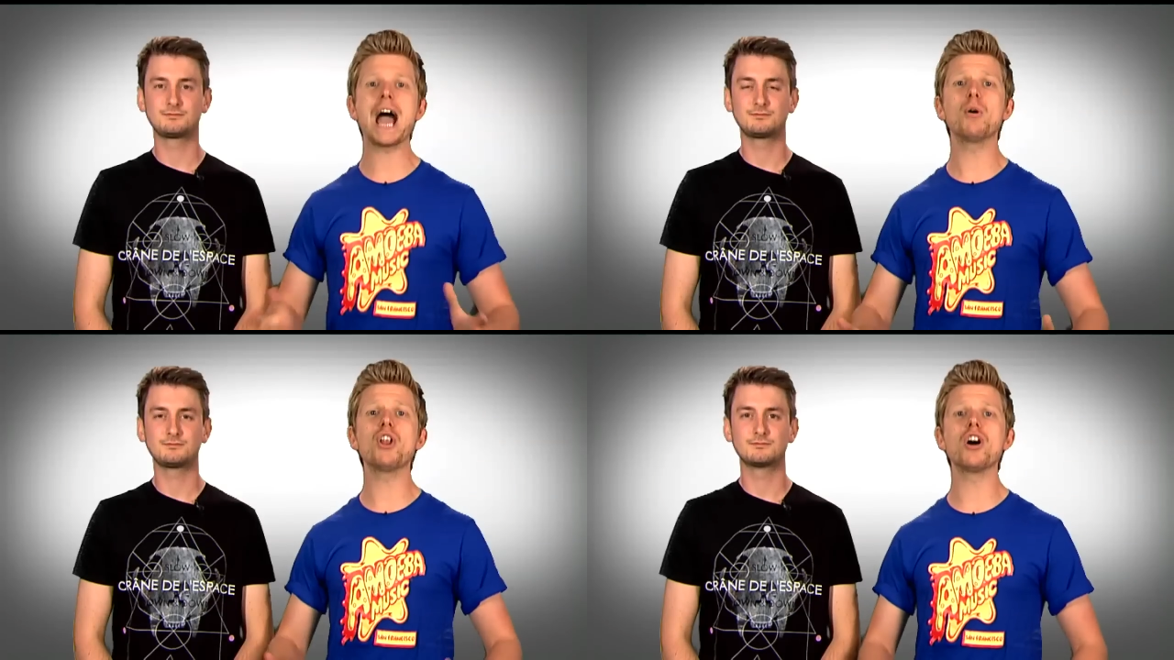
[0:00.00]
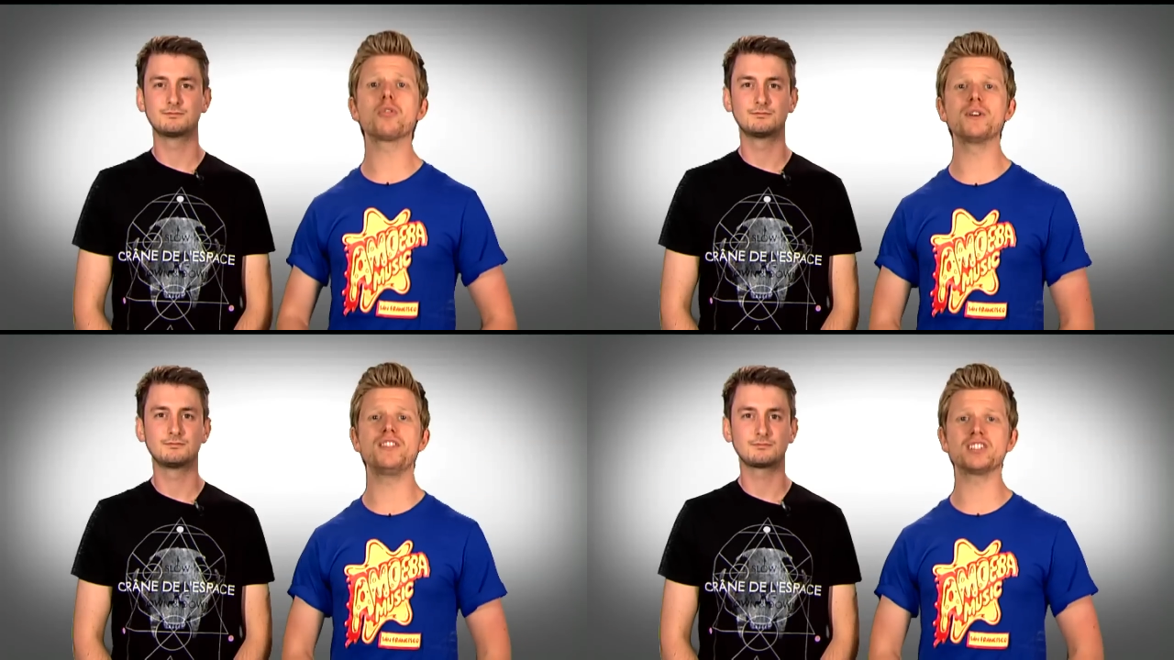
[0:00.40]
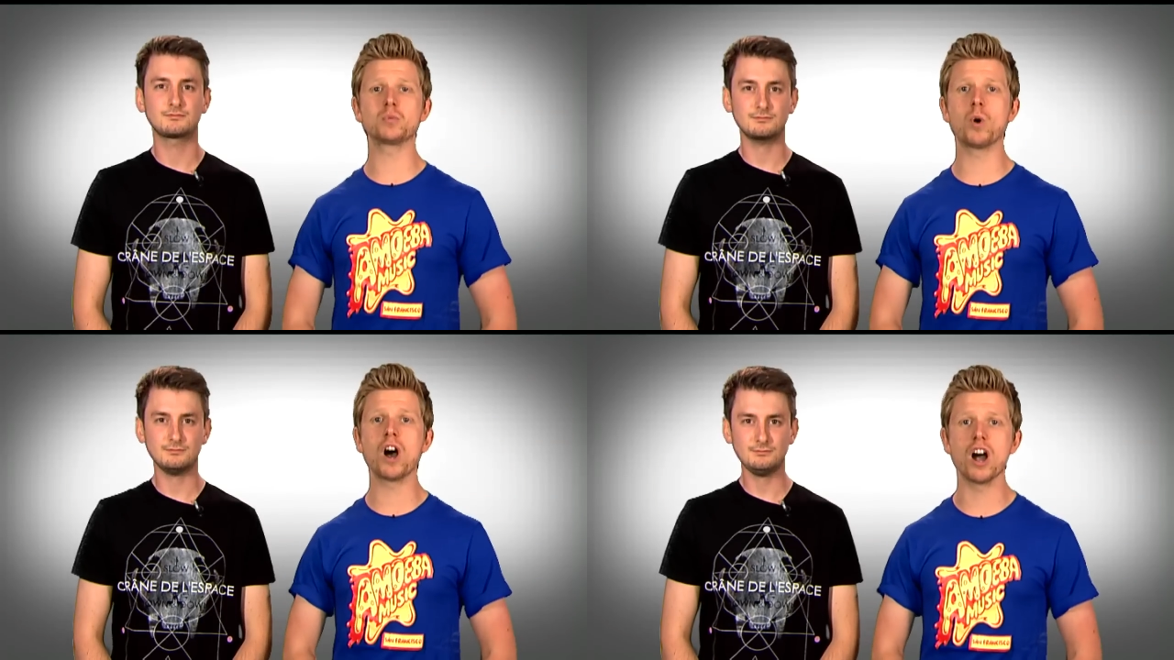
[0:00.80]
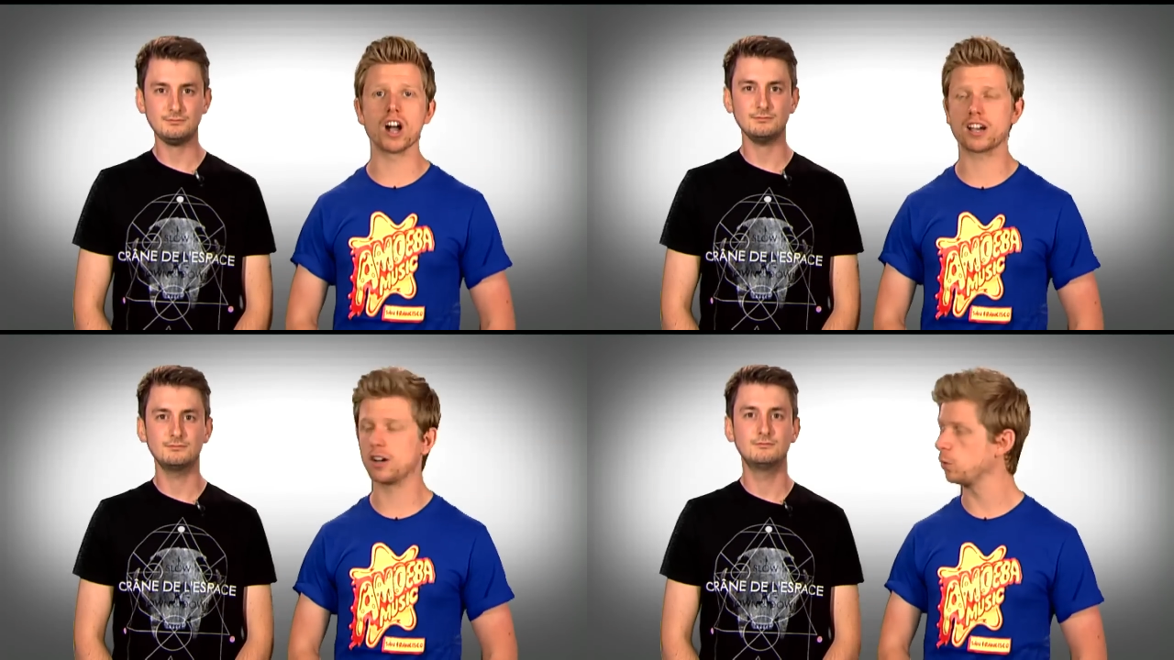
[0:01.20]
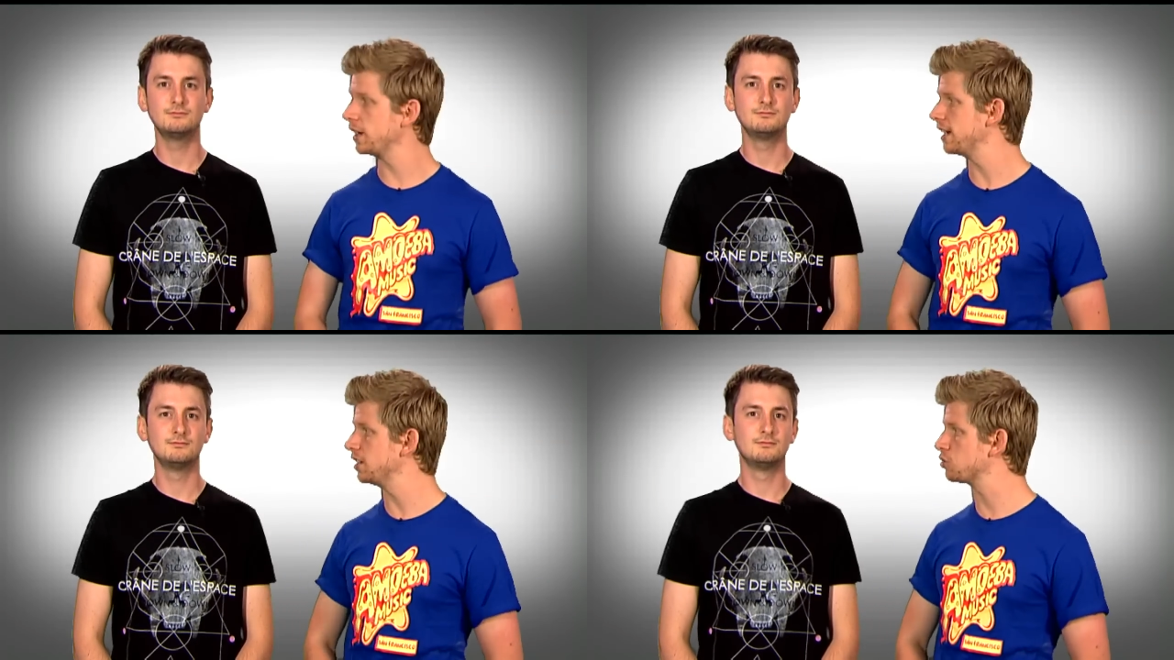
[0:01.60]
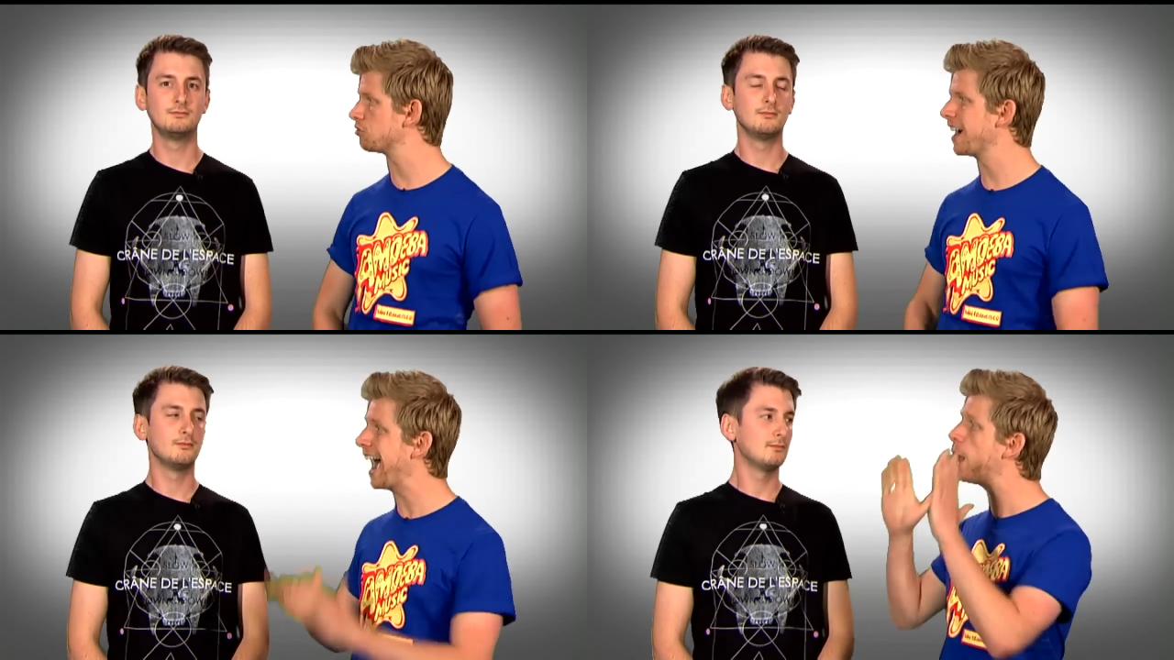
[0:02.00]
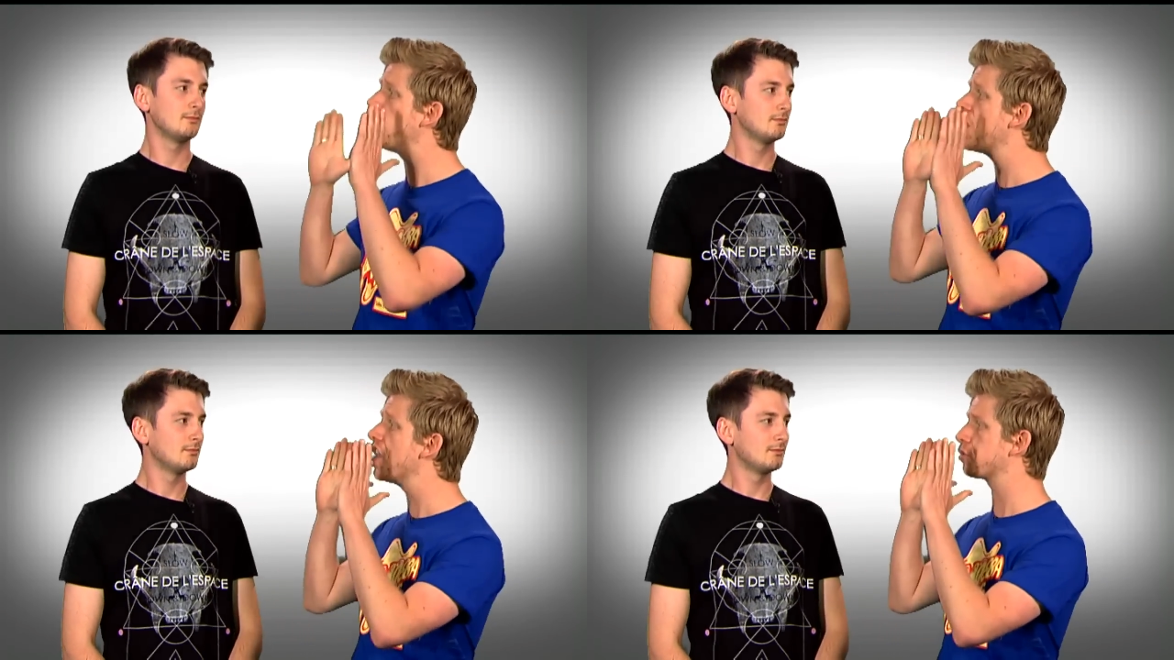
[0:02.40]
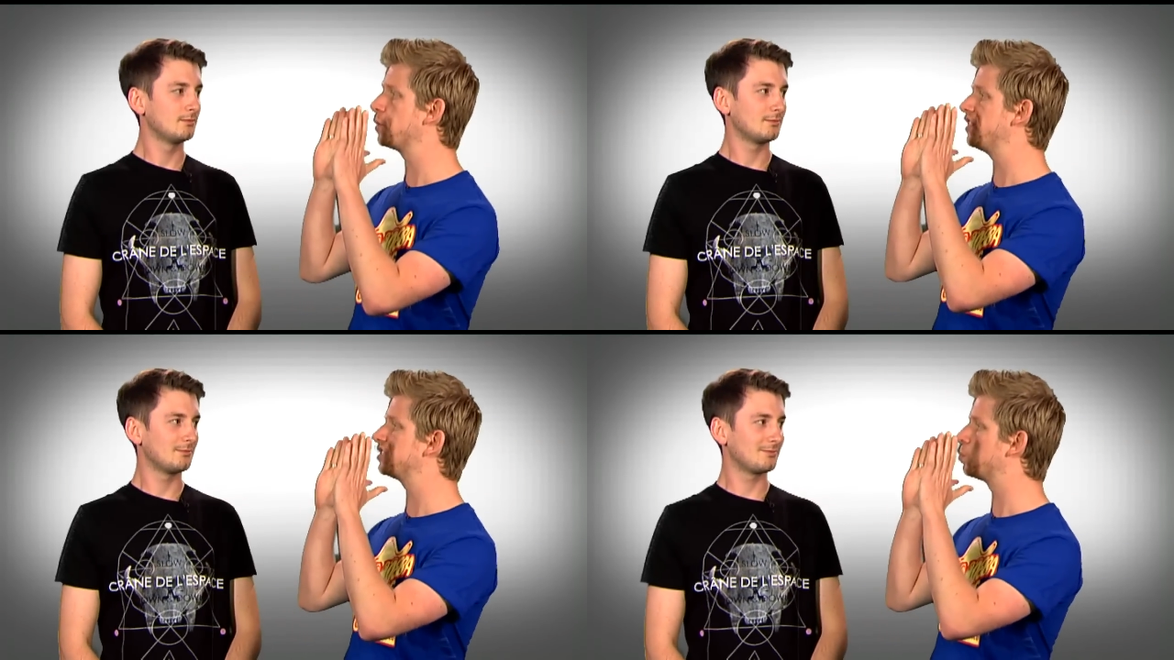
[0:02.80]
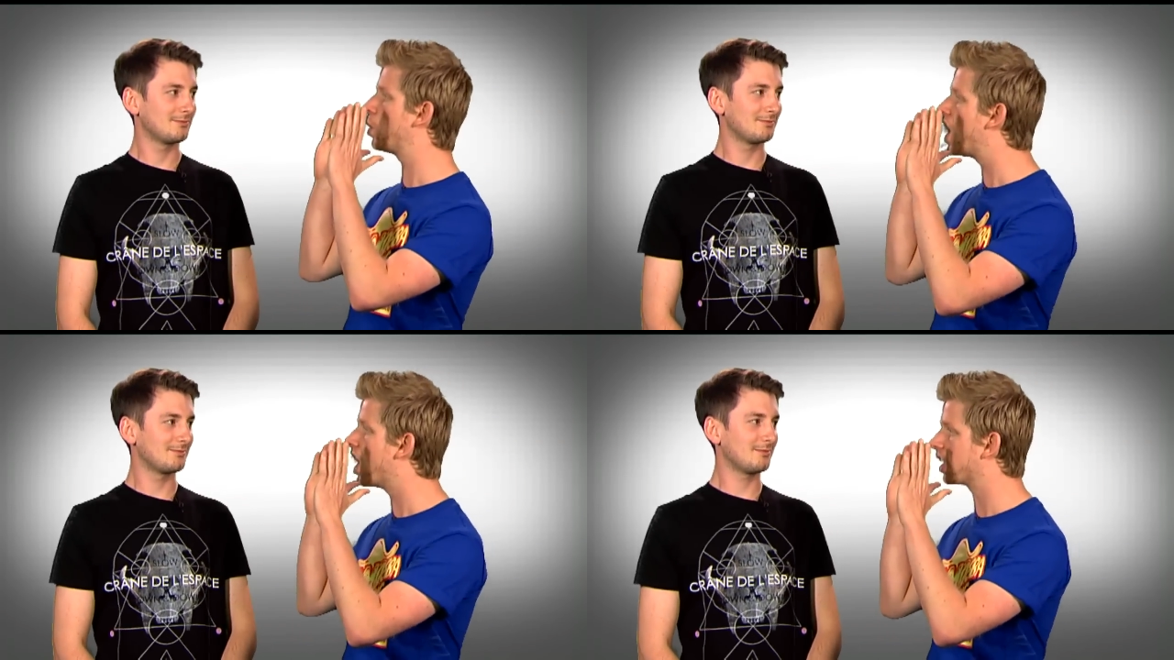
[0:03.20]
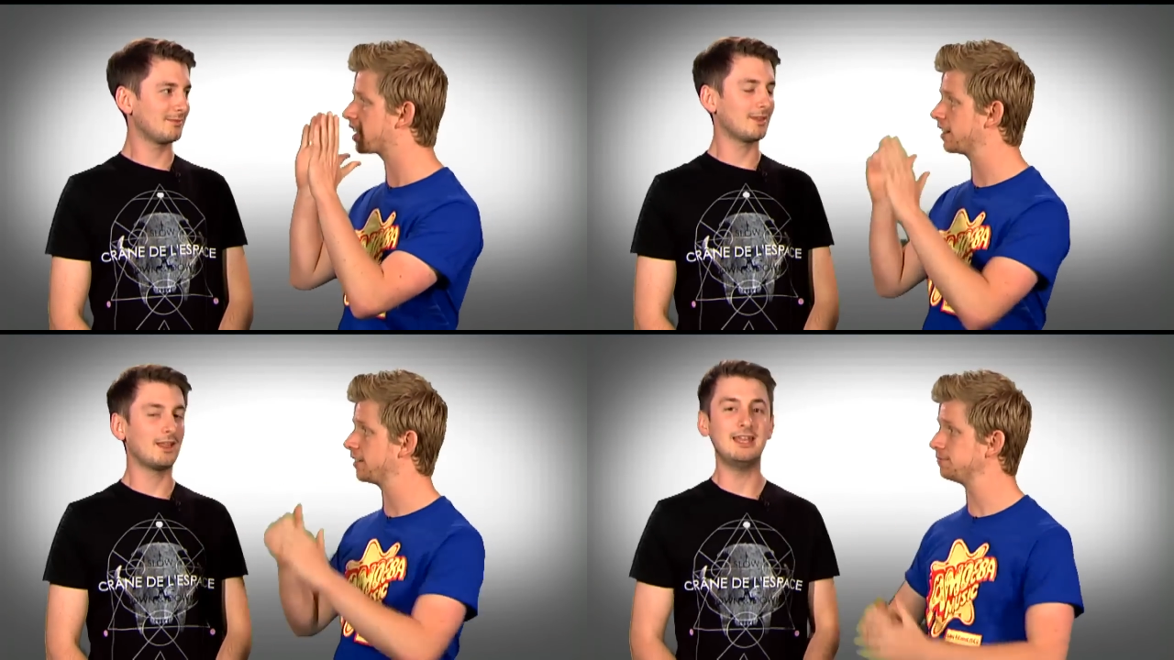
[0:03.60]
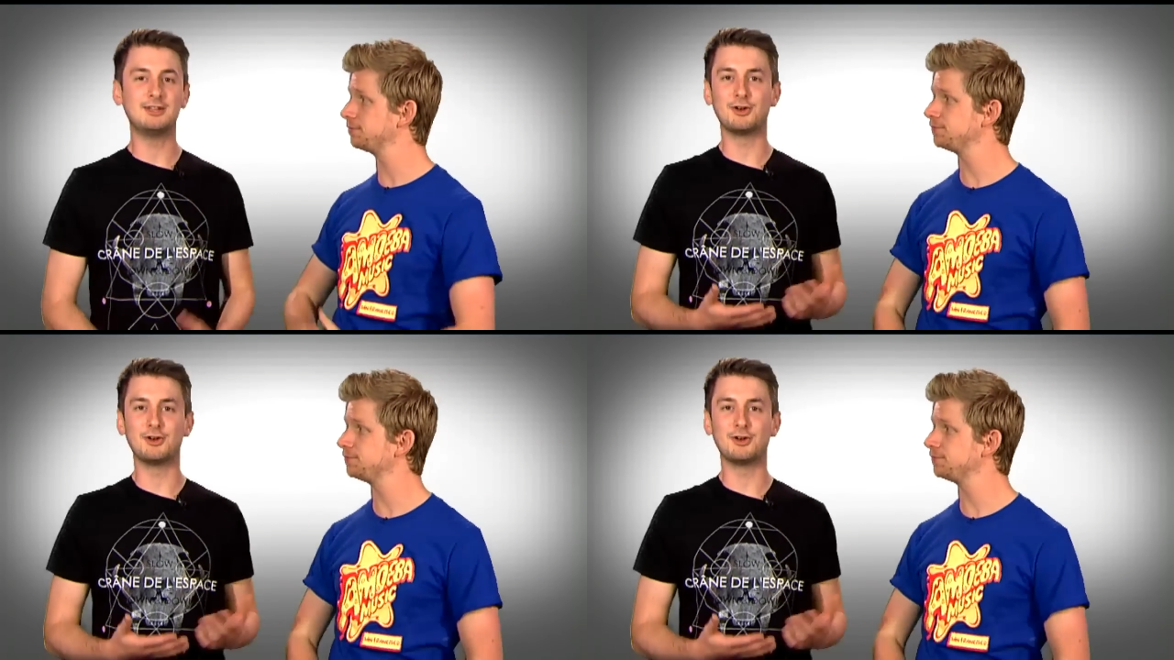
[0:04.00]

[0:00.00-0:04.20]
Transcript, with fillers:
Speaker 1: how on earth would this work? We hear you cry. How on earth would this work? He